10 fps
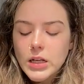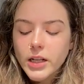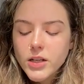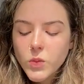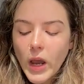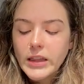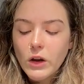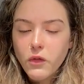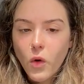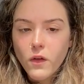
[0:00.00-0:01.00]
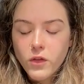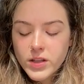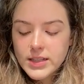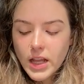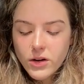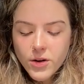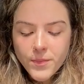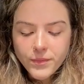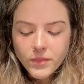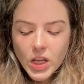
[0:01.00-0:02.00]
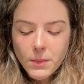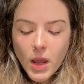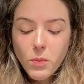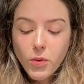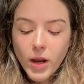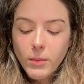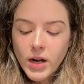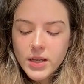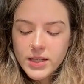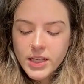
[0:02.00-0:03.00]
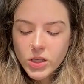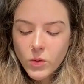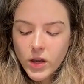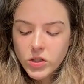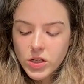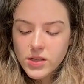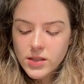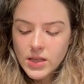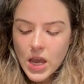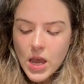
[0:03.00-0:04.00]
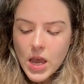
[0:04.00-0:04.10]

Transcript: Let us wait, therefore, for this letter. It may bring many extenuations.